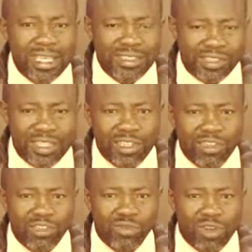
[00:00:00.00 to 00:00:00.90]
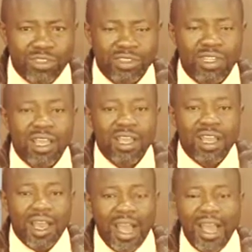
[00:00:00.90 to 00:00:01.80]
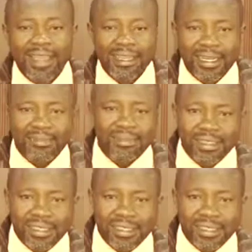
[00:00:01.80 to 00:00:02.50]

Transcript: is saying unto us, I am